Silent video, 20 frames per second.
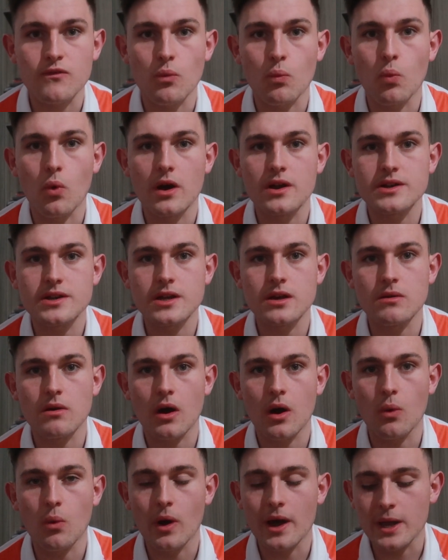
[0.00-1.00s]

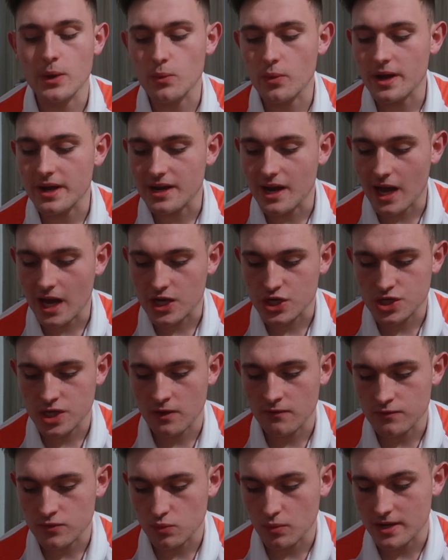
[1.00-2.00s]
1-0 away win at
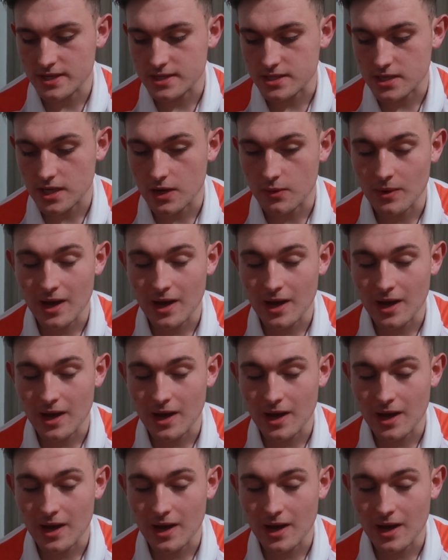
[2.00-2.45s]
Sheffield Wednesday.